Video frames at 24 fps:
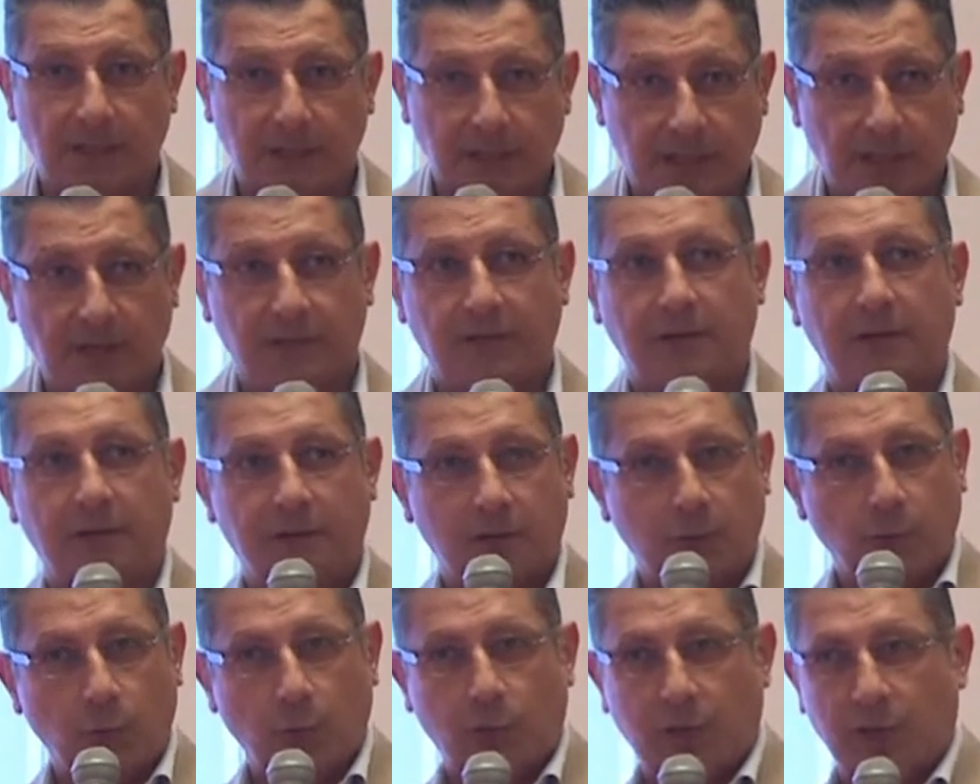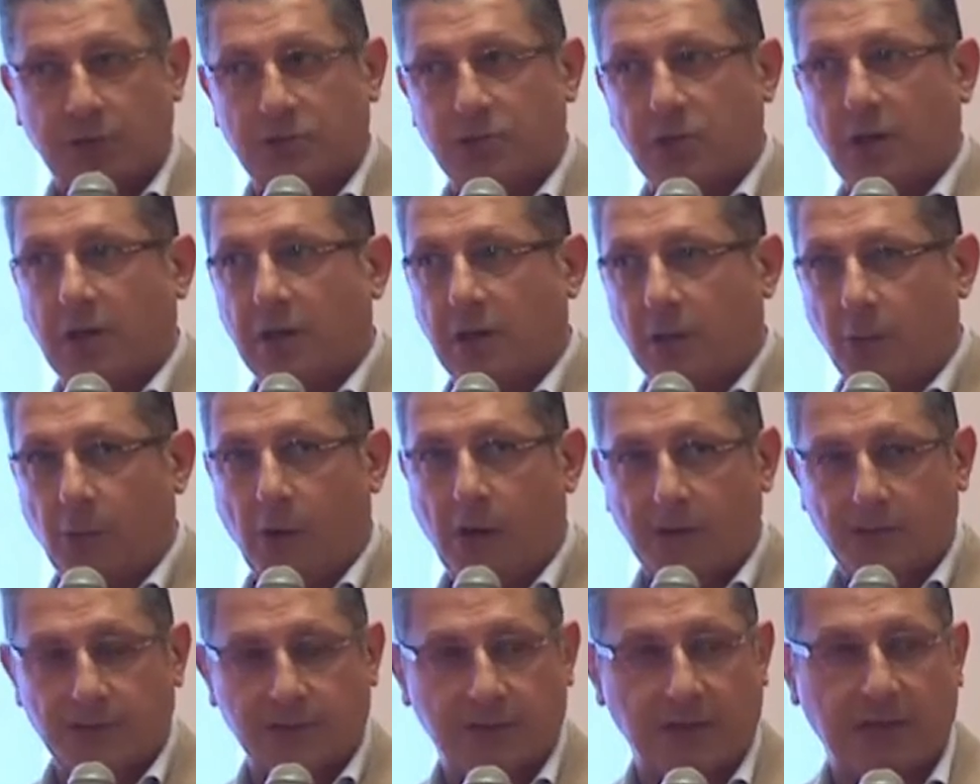given where China
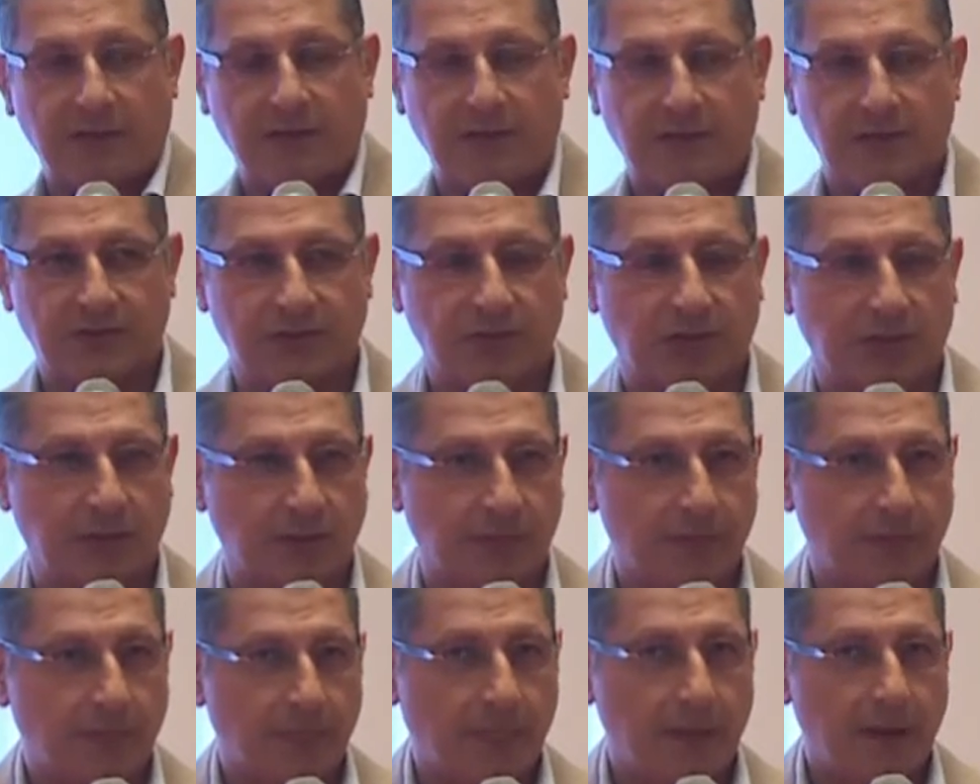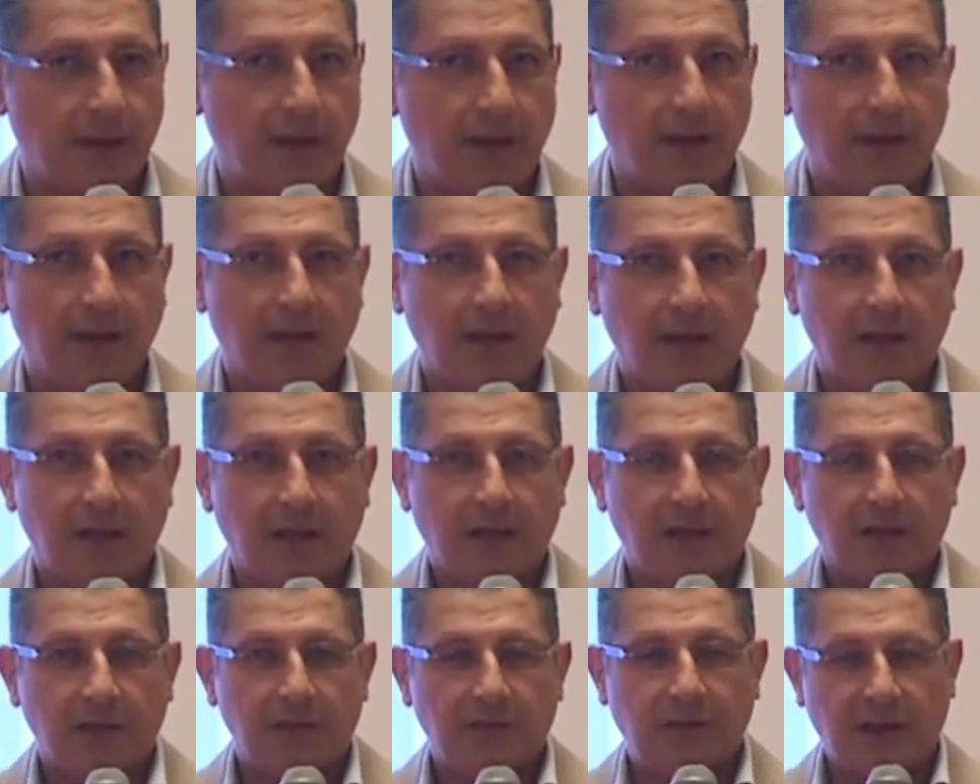was at that time.
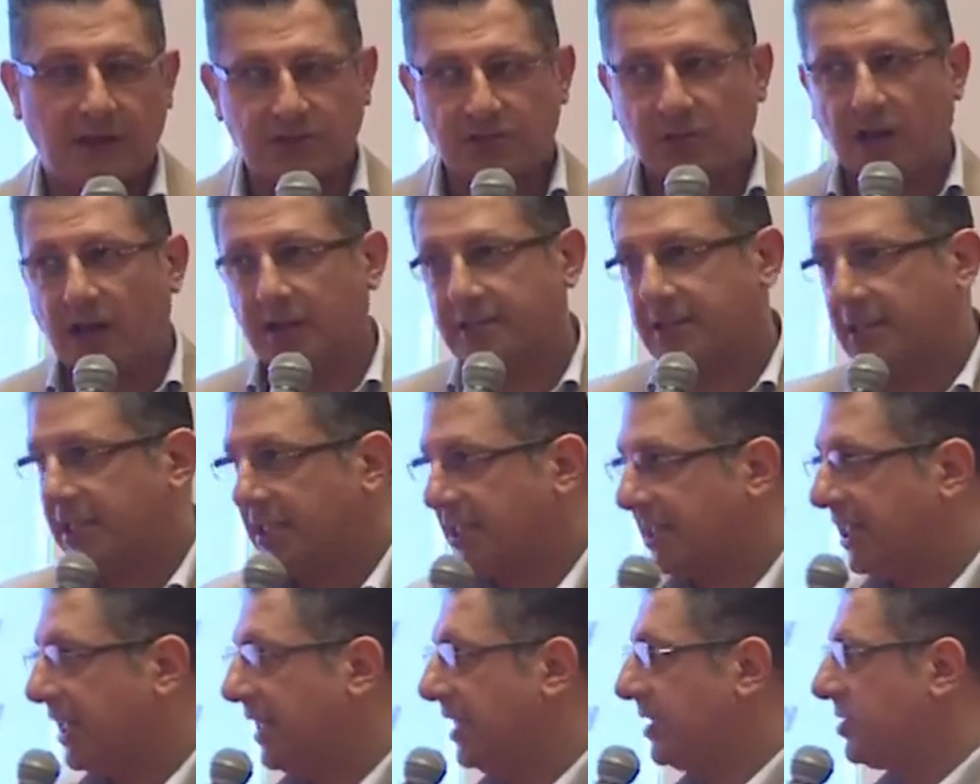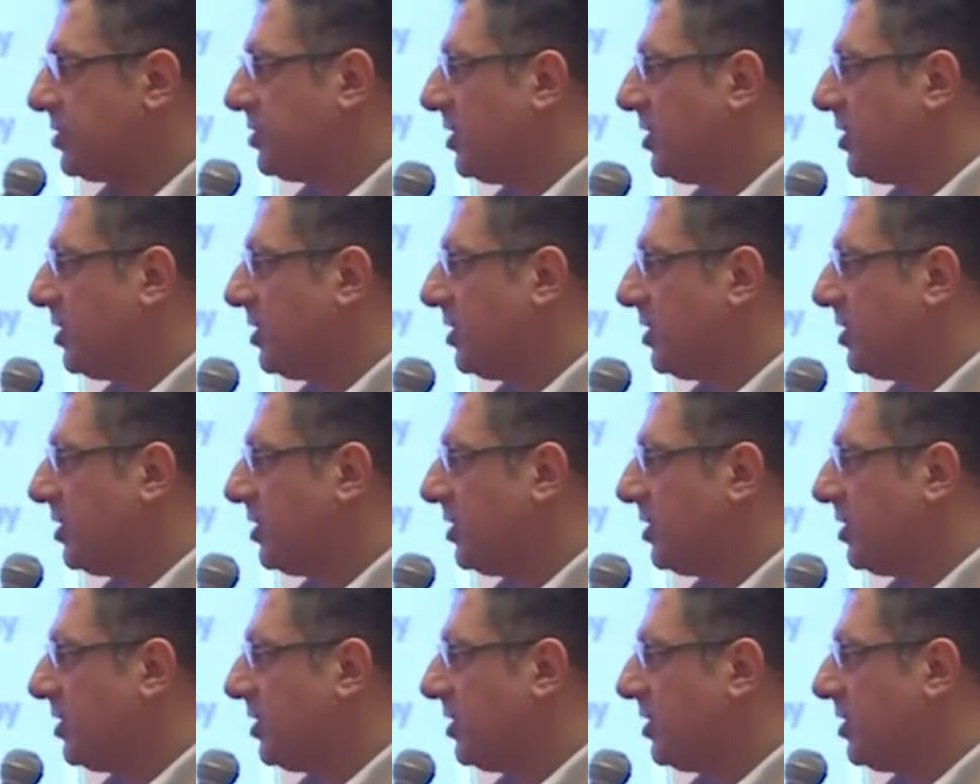The exciting thing,